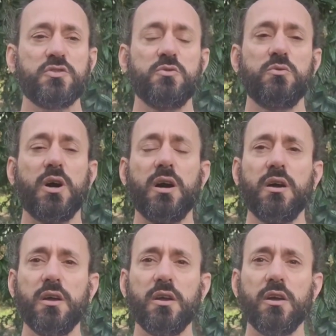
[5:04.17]
to uh,
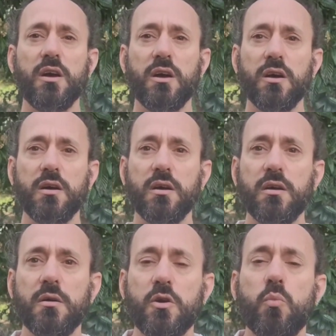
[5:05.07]
uh,
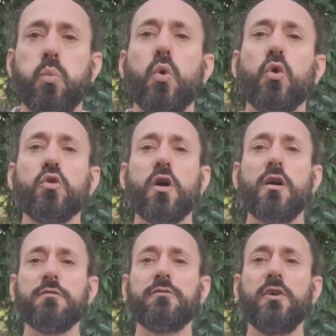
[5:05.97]
ward
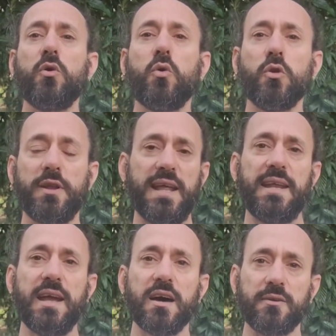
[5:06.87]
off all and
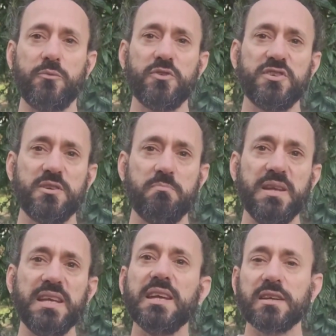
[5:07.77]
any unwanted
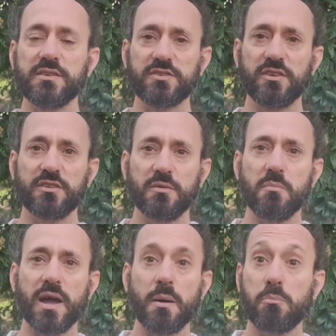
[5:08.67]
beings that, that
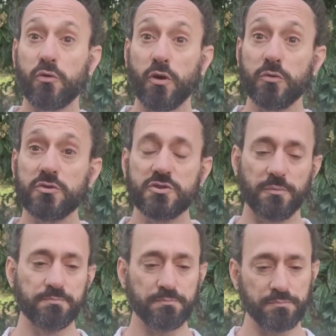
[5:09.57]
might approach.